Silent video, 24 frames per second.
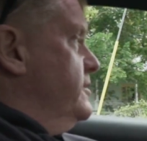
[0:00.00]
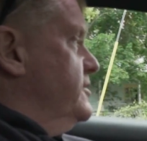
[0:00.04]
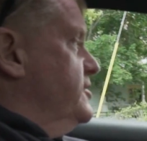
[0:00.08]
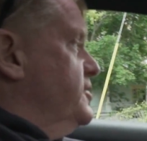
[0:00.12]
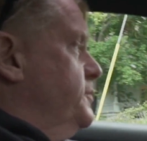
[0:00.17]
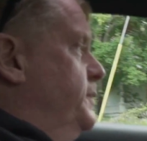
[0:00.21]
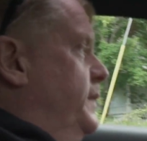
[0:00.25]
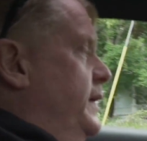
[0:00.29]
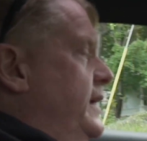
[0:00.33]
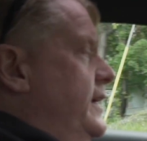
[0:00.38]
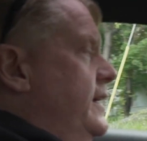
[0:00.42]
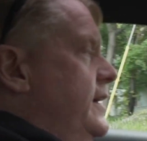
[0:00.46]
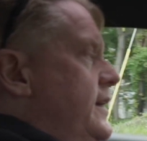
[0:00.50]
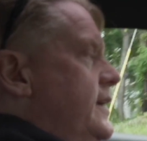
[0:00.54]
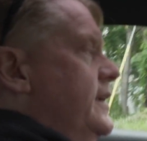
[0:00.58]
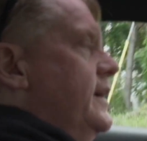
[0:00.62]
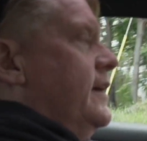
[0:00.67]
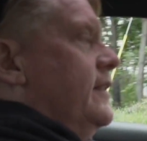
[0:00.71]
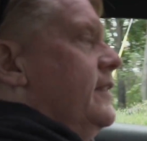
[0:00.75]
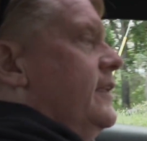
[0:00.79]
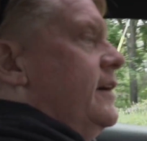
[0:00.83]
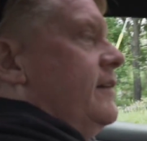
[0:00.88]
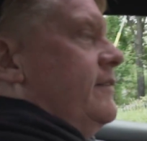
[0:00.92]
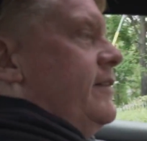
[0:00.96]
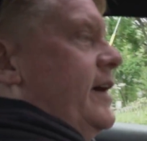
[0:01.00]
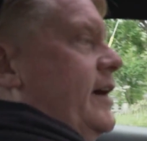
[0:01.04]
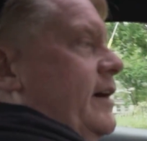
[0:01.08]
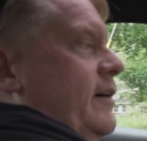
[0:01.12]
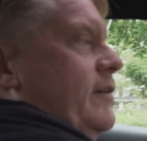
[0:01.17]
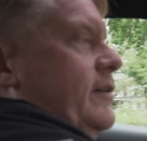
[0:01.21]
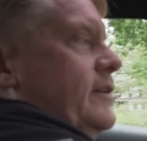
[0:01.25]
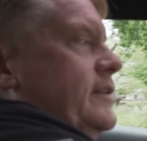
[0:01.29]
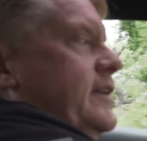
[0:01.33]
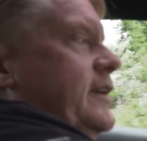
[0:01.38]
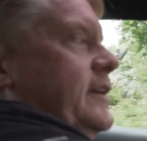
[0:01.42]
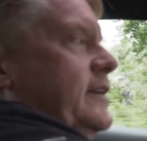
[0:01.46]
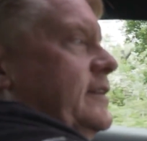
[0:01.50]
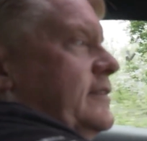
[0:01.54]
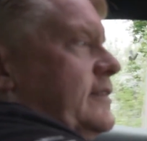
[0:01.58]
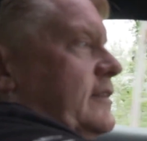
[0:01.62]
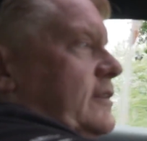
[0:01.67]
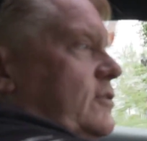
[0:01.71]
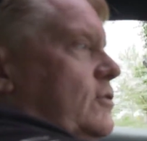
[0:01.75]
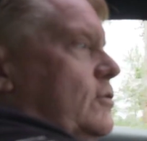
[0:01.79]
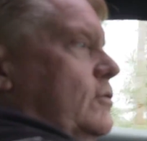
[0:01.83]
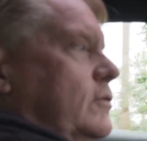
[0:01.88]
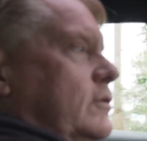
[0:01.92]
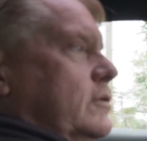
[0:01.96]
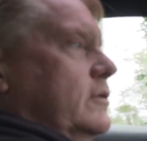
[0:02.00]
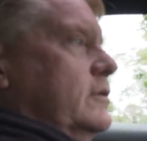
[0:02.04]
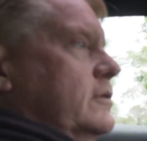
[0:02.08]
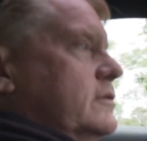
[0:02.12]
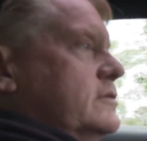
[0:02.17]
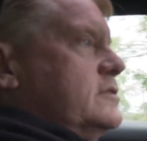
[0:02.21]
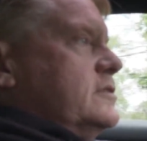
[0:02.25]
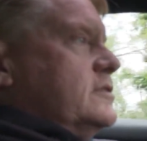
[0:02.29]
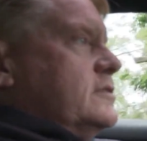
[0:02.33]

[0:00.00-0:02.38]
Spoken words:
the speed, I love how it takes the corners.